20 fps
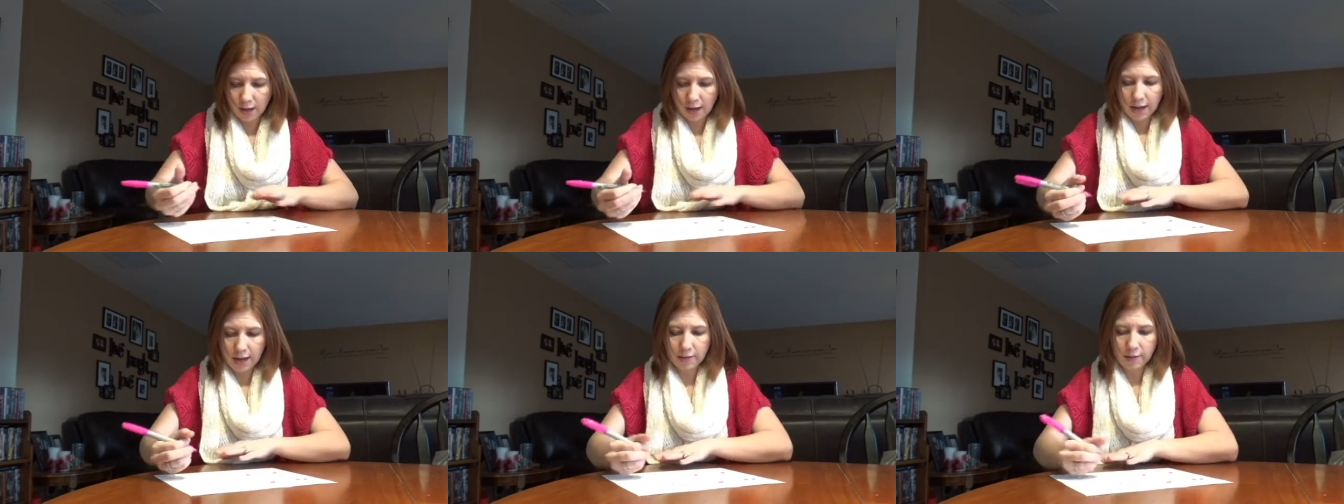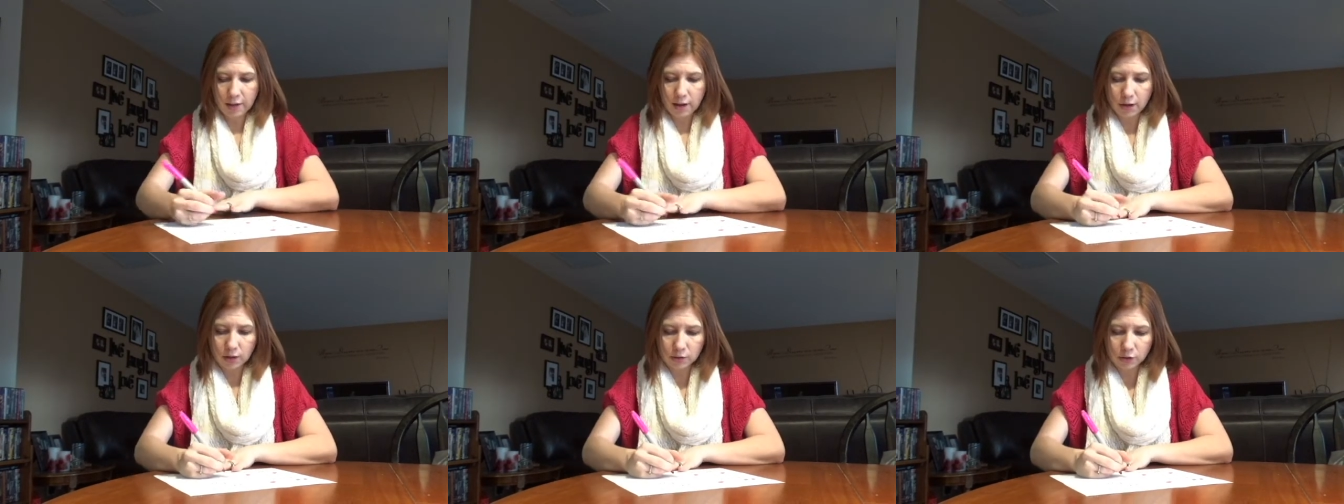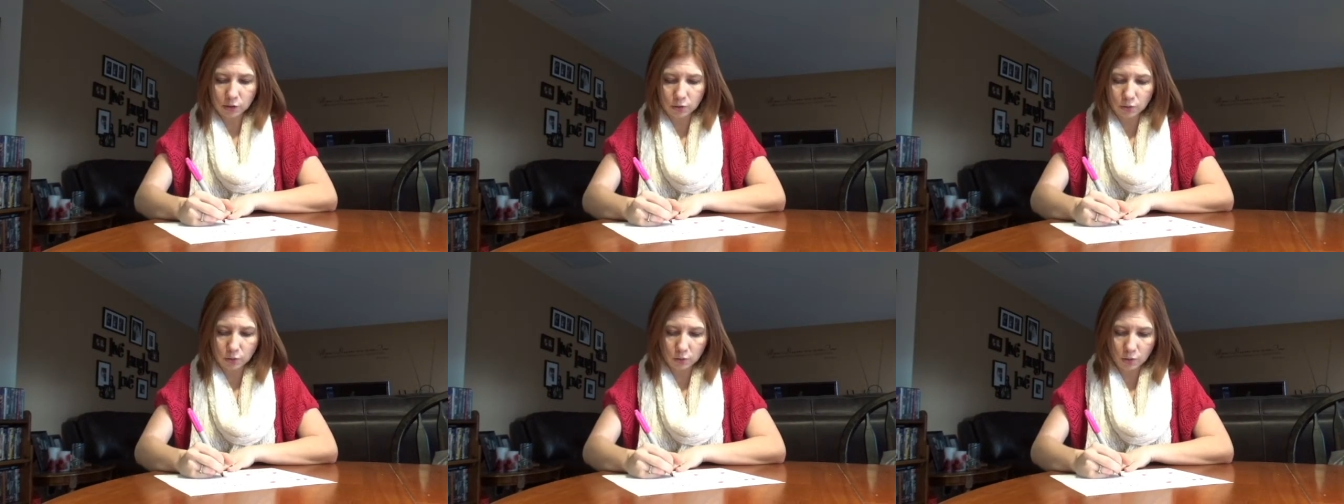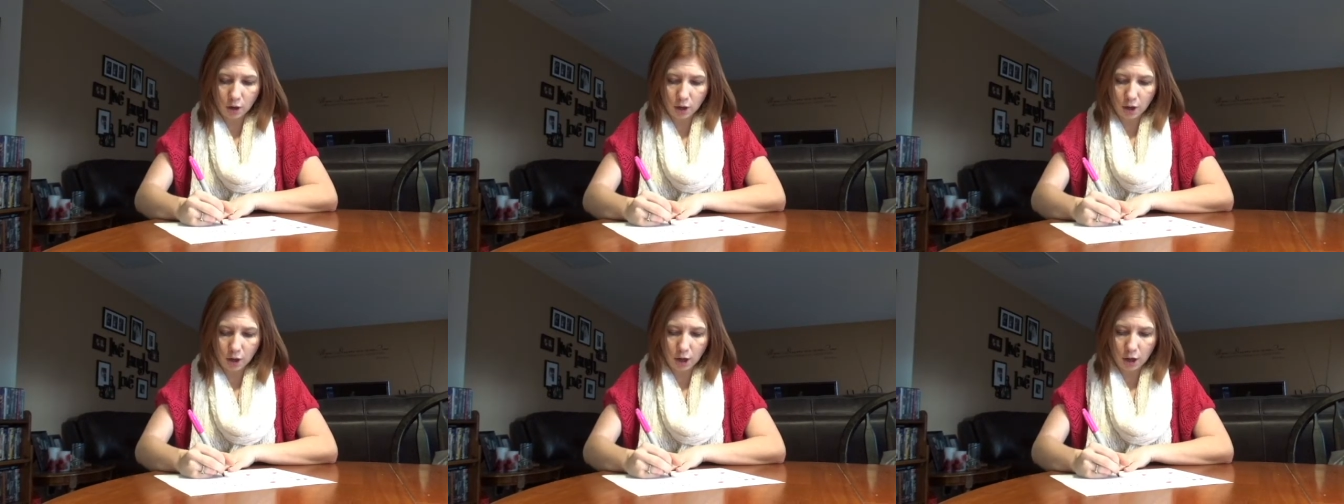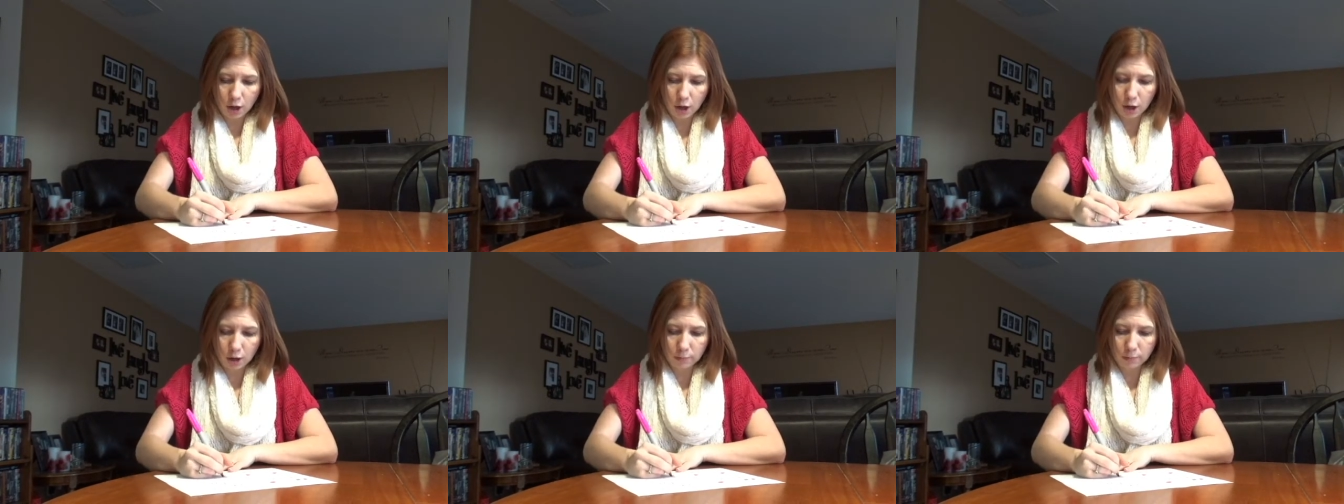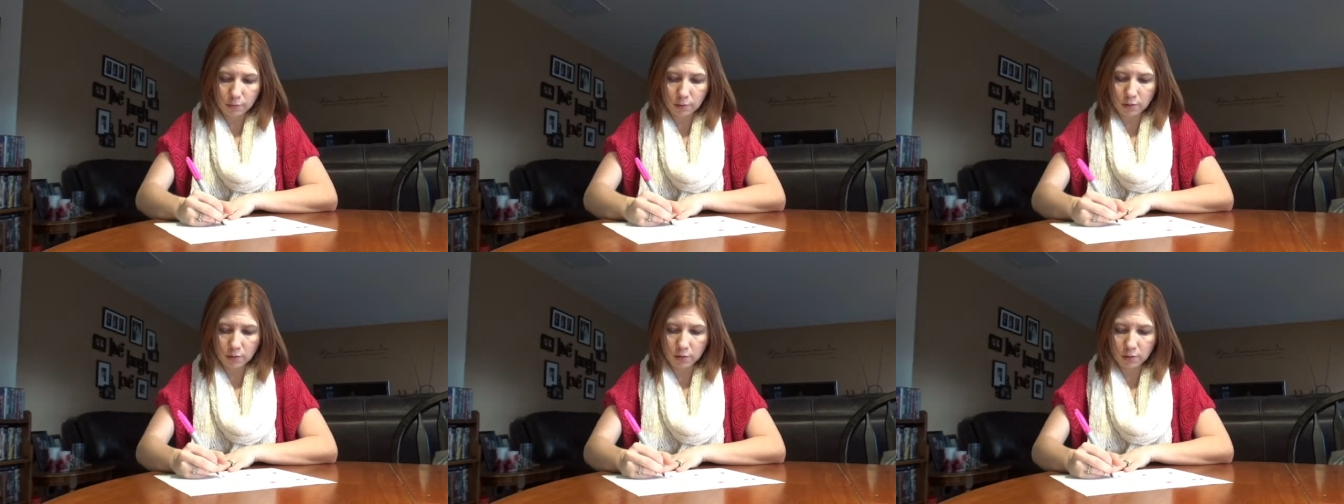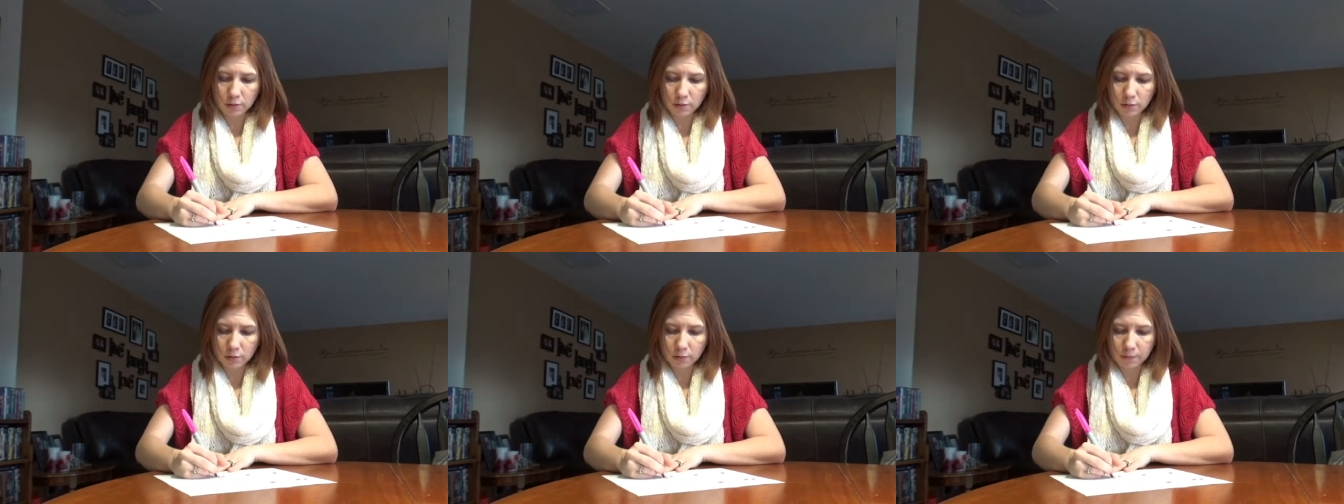And then I'll do
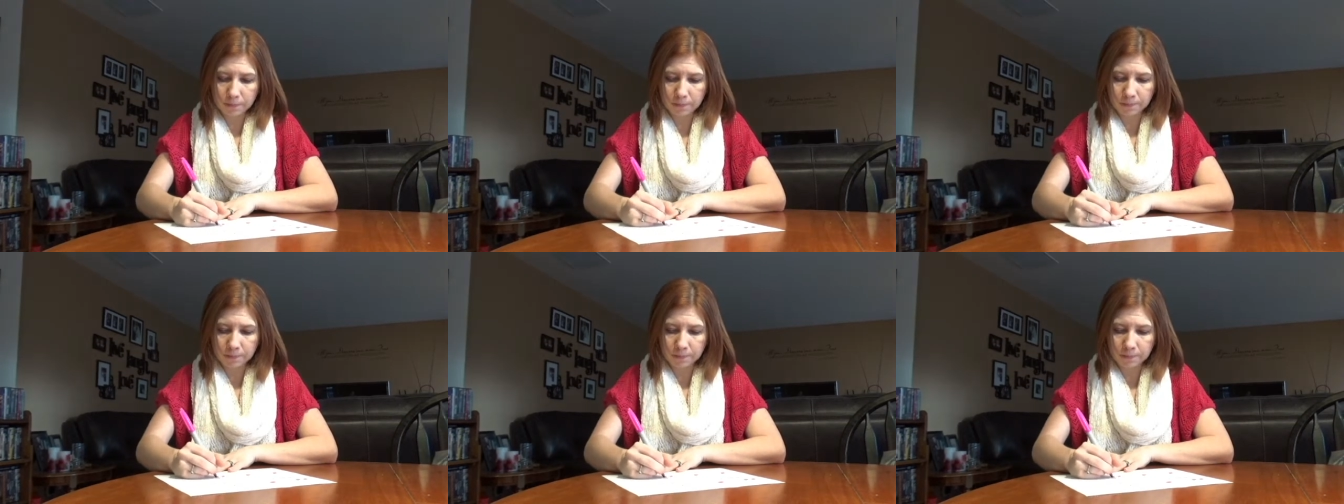gobble,